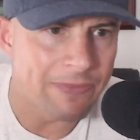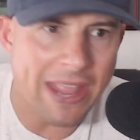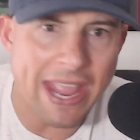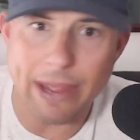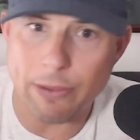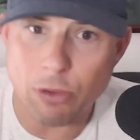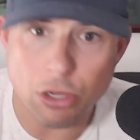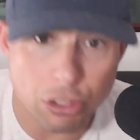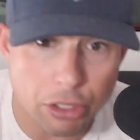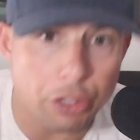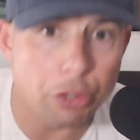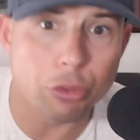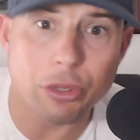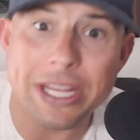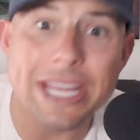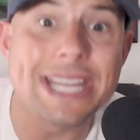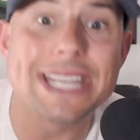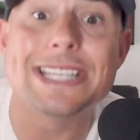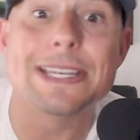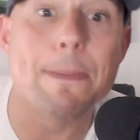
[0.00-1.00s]
And
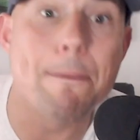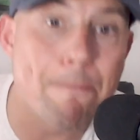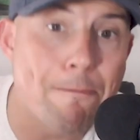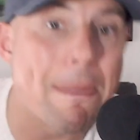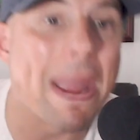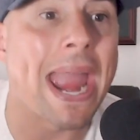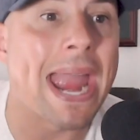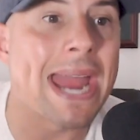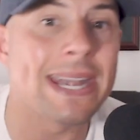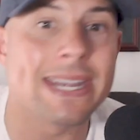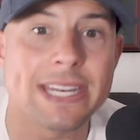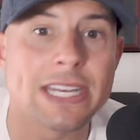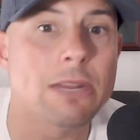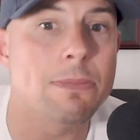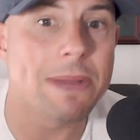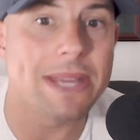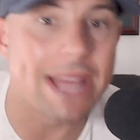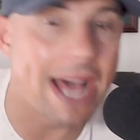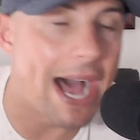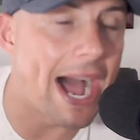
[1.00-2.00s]
clearly he demanded to
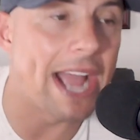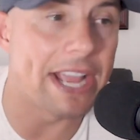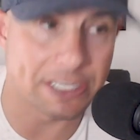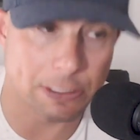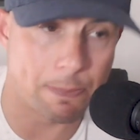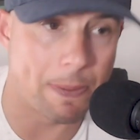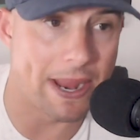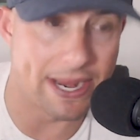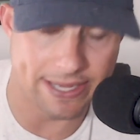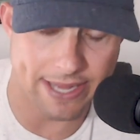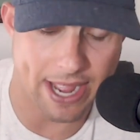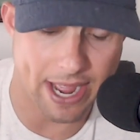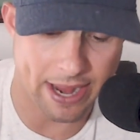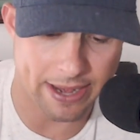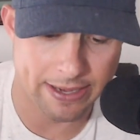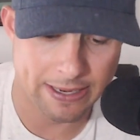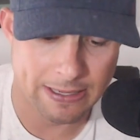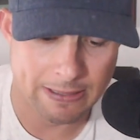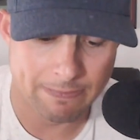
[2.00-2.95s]
be the highest paid guy.